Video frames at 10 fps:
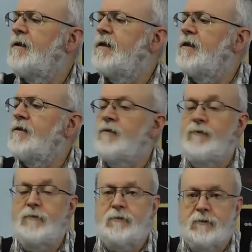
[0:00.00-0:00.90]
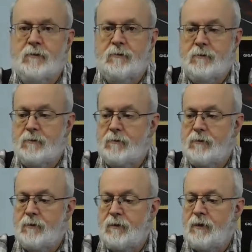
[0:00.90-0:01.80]
uh, diffuser
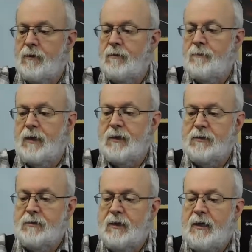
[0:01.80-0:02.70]
uh, box,